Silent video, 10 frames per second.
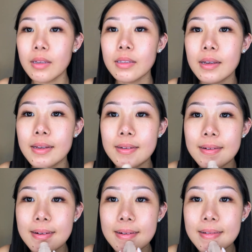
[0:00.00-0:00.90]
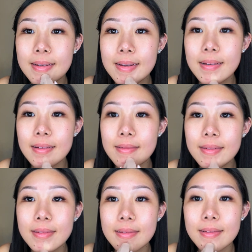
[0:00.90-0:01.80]
So I'm
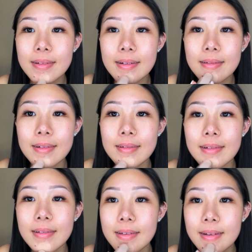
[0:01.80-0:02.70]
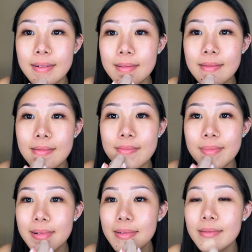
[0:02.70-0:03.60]
just gonna dot it right here a little
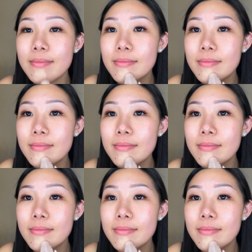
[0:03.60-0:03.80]
bit,